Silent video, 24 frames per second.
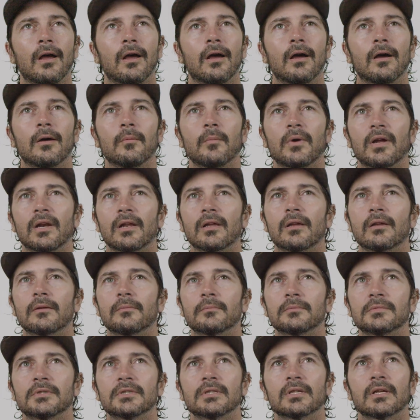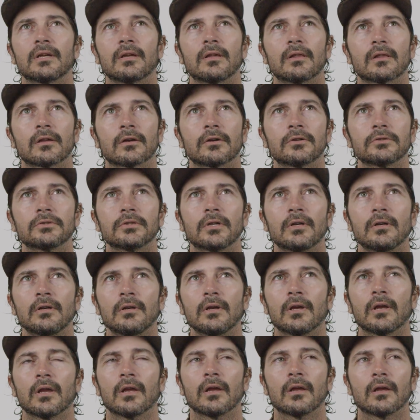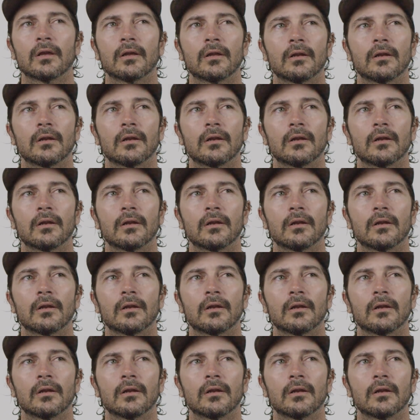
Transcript: My name's Heath Kirchart, and I